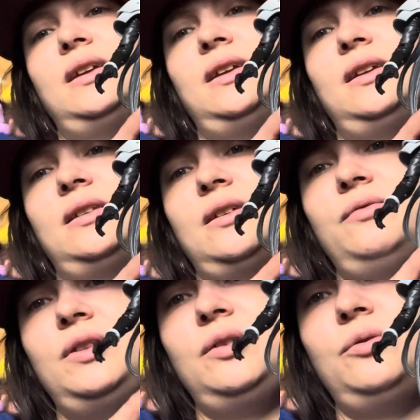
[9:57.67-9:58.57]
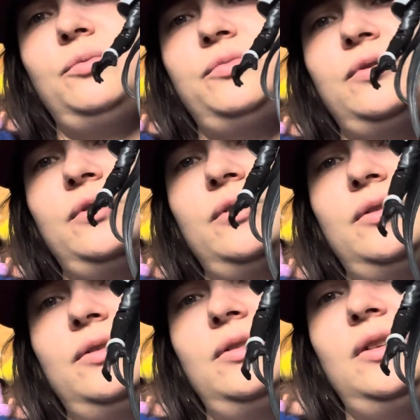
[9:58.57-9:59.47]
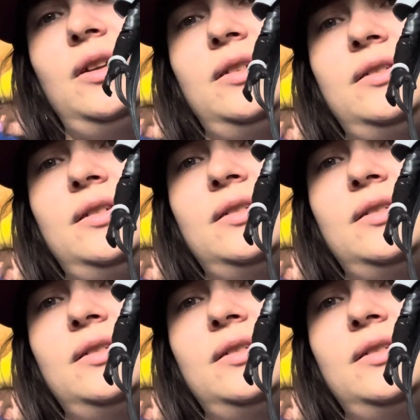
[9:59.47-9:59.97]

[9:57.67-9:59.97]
And I really hope that the AC